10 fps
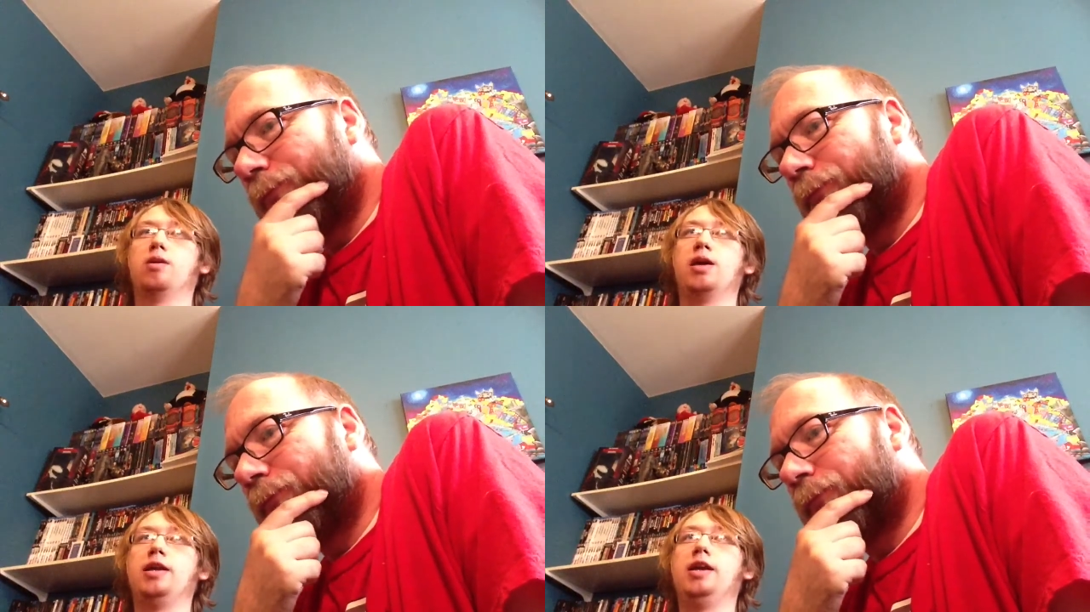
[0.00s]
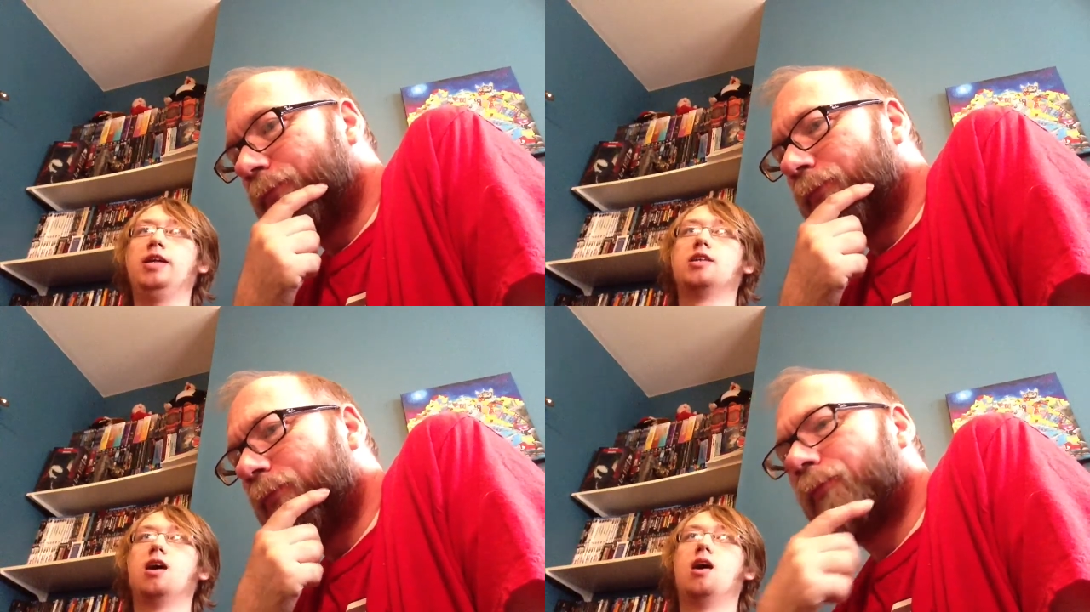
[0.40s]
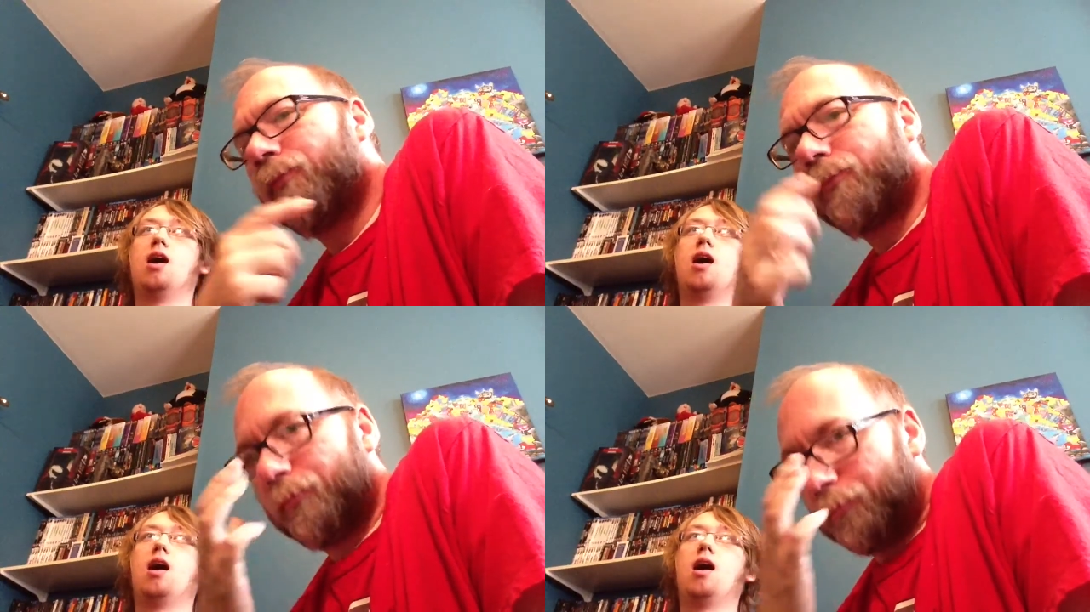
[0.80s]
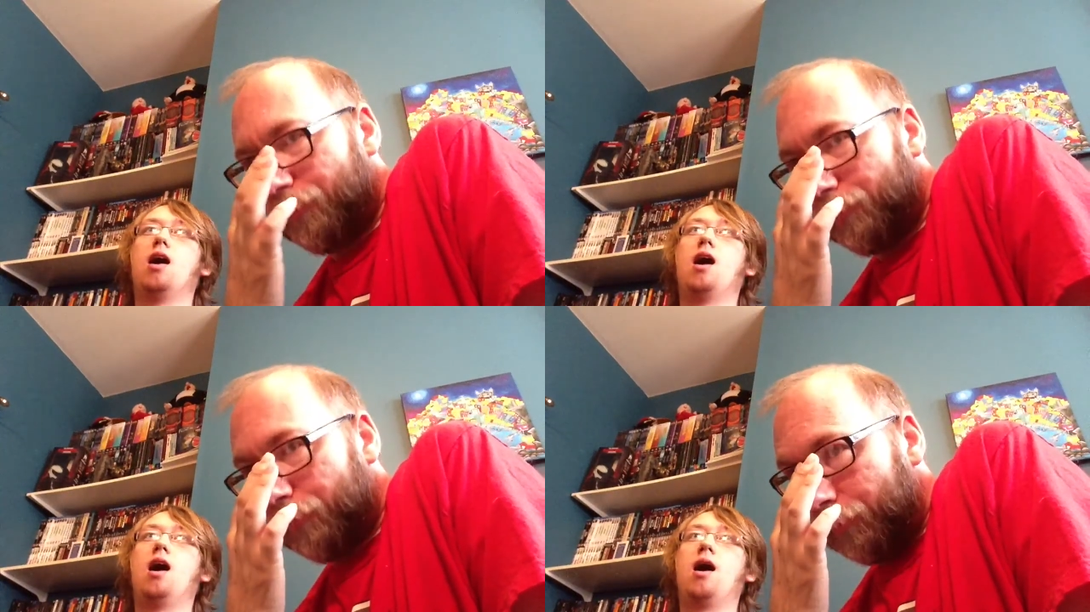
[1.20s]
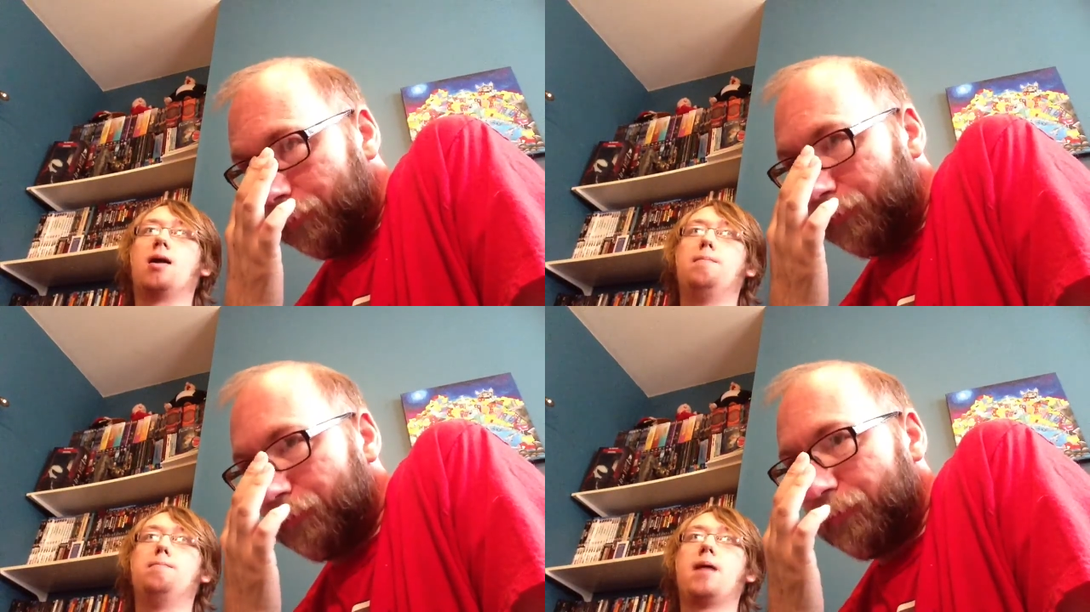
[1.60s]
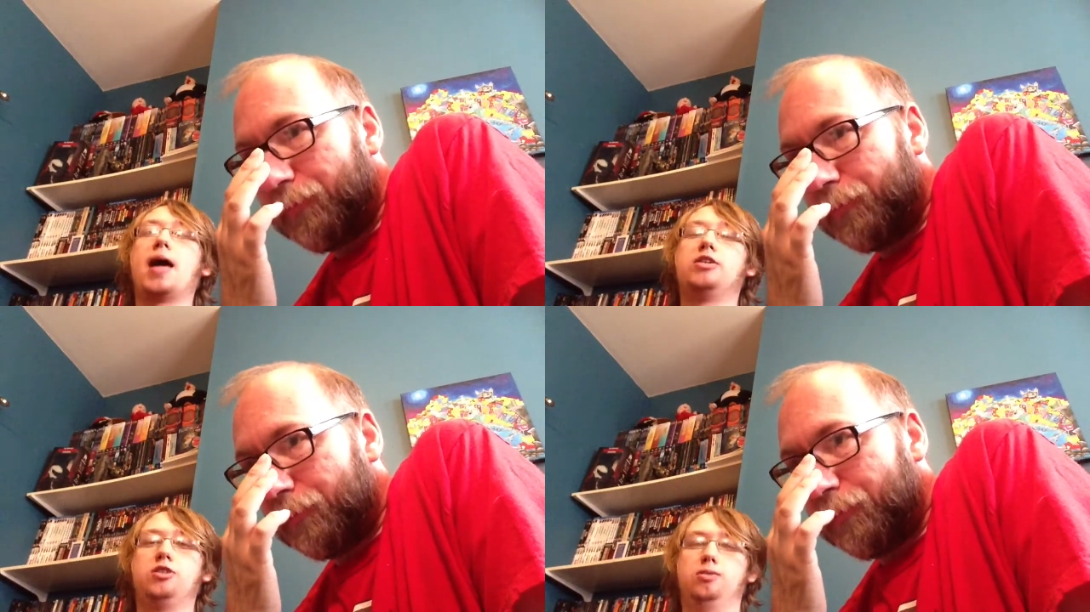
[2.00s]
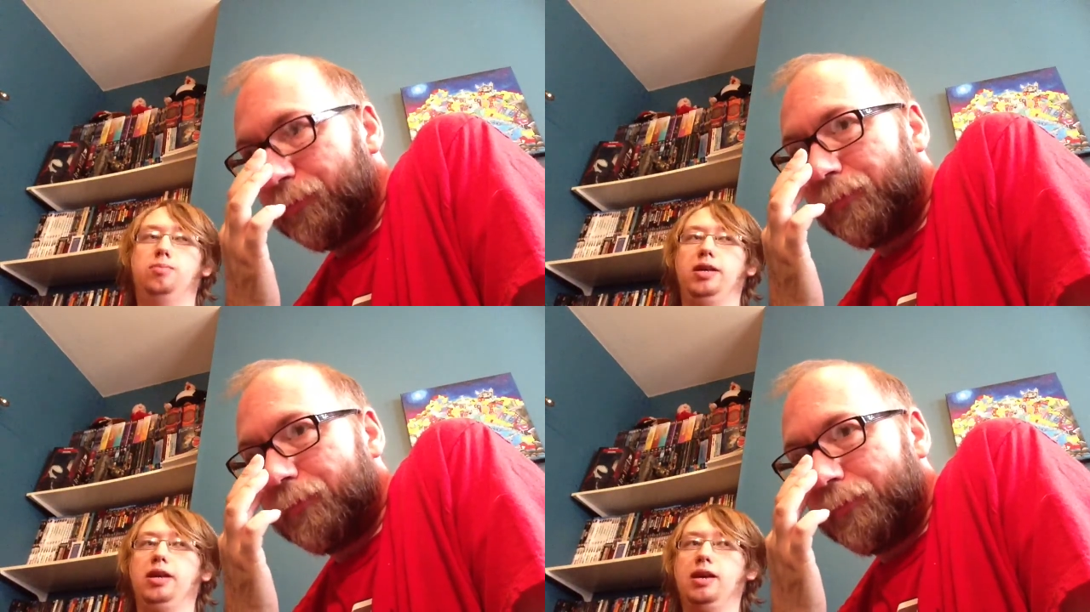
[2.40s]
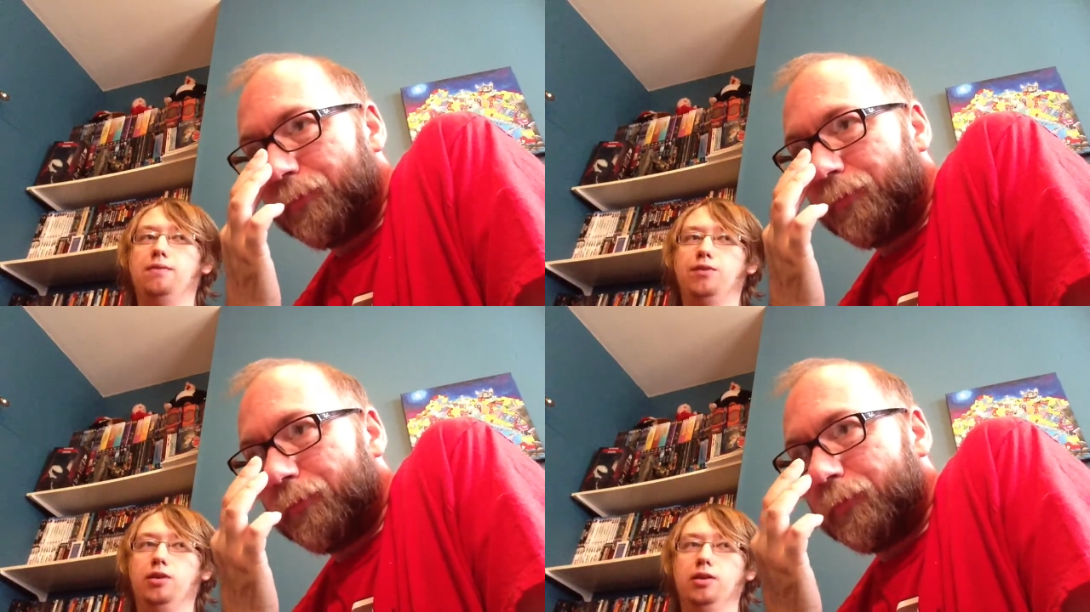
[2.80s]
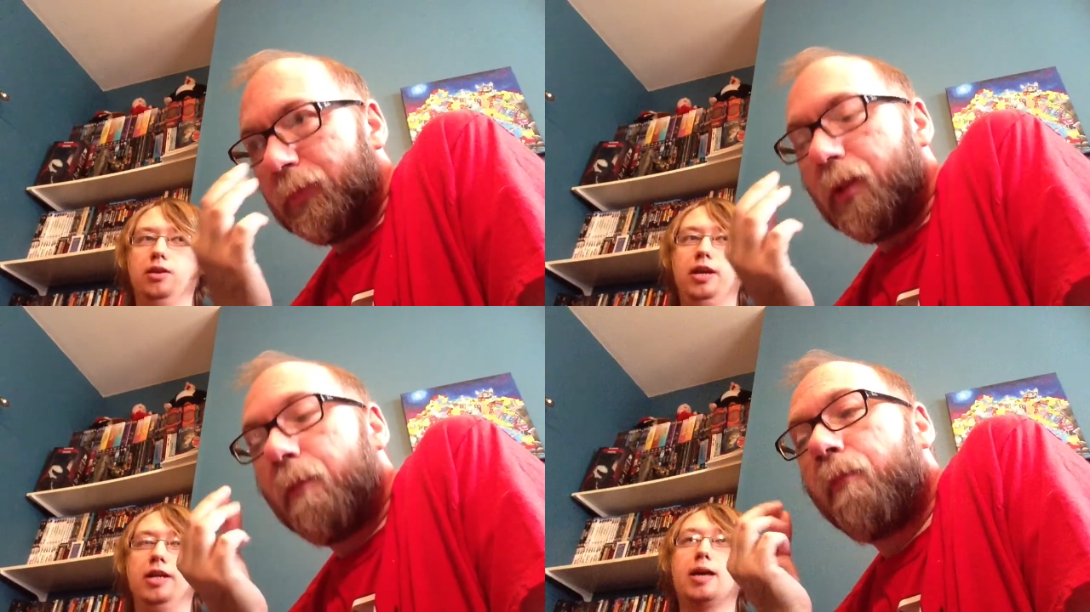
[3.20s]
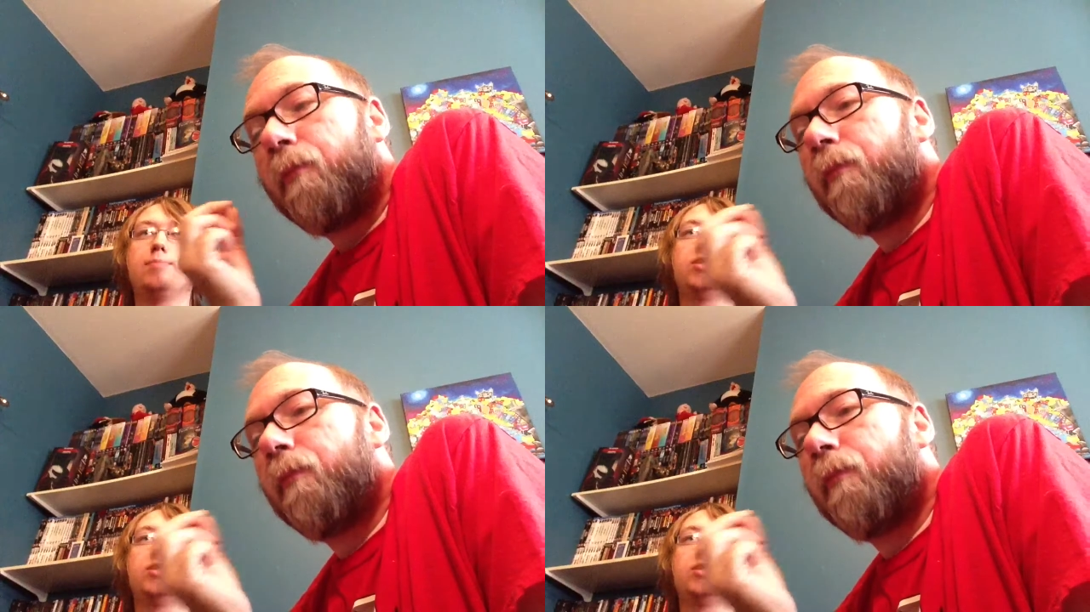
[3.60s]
Speaker 1: and he's unimaginably evil. He attempts